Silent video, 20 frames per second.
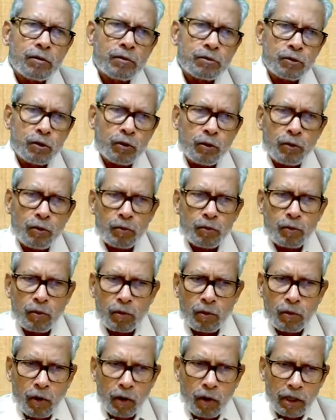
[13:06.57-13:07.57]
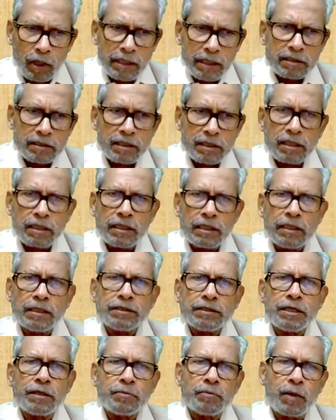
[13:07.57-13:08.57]
So all these are
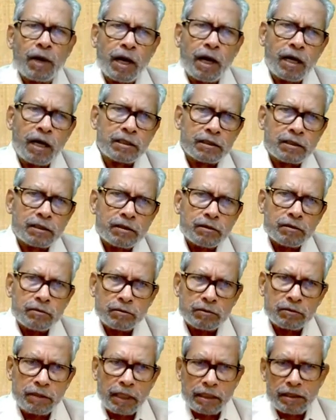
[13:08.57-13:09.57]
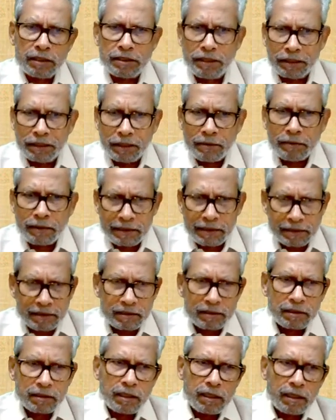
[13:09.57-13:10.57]
related part that
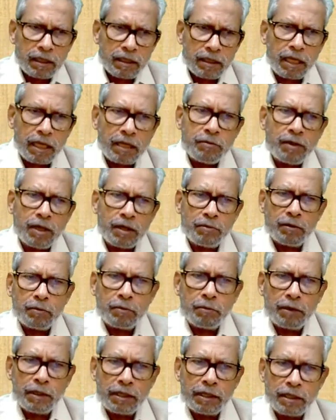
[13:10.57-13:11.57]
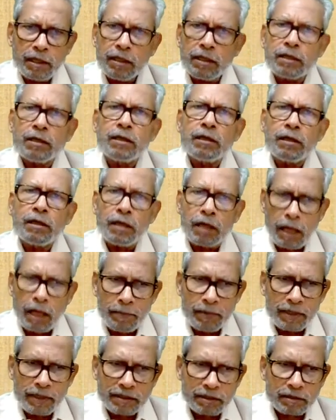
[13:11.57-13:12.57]
database can be available in the
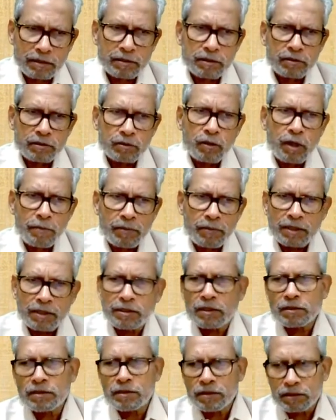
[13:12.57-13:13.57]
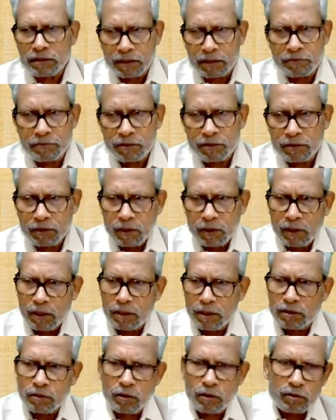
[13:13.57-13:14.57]
appraisal. So appraisal systems
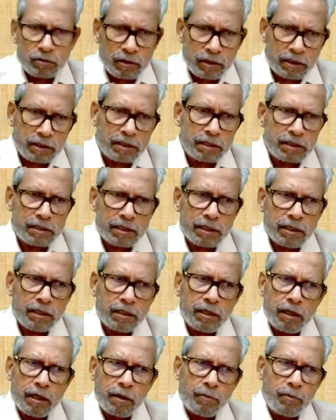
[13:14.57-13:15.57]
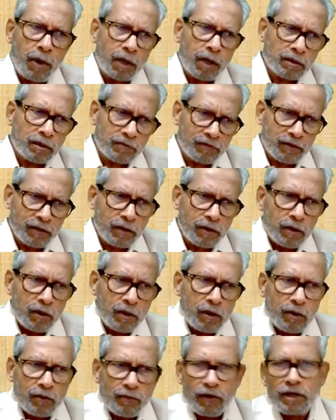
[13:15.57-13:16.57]
is also a part of your
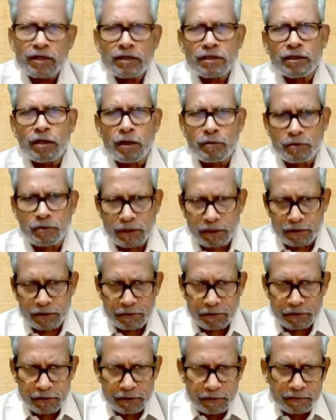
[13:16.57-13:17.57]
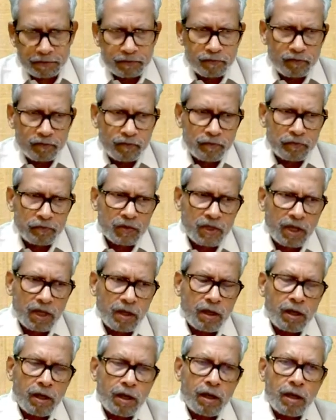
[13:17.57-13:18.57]
functional objectives.
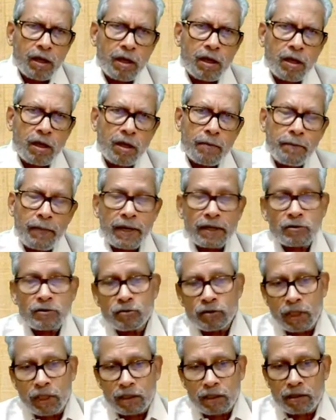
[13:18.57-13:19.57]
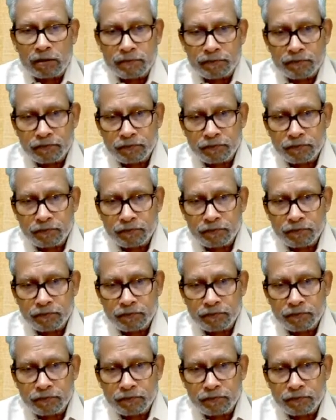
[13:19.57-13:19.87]
Personal.